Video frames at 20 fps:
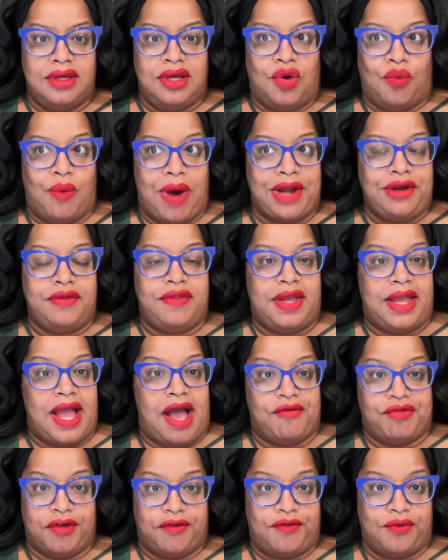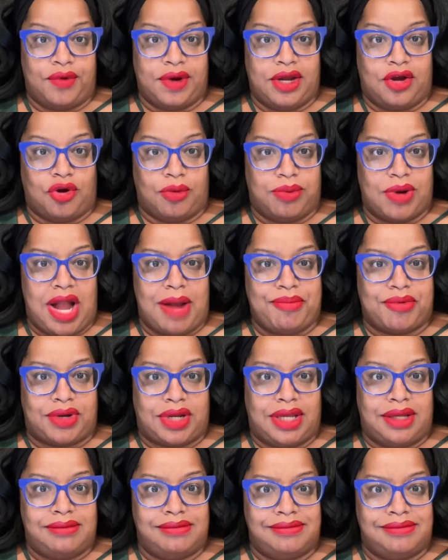Why do they have the 4-acre property?